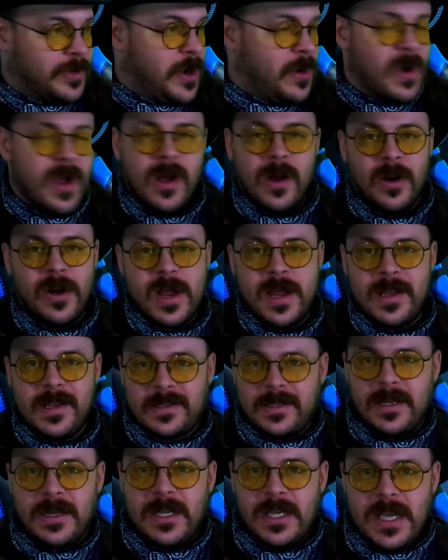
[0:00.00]
All right, it's
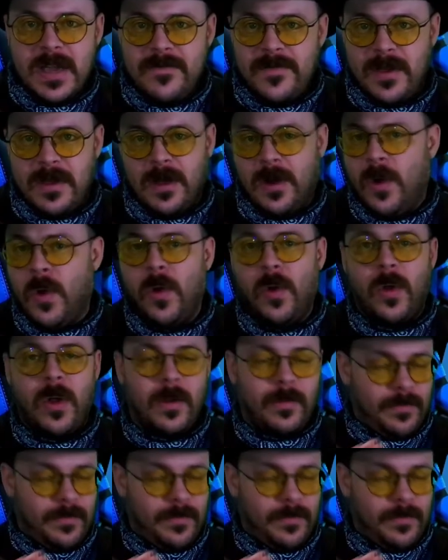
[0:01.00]
going to give you a whole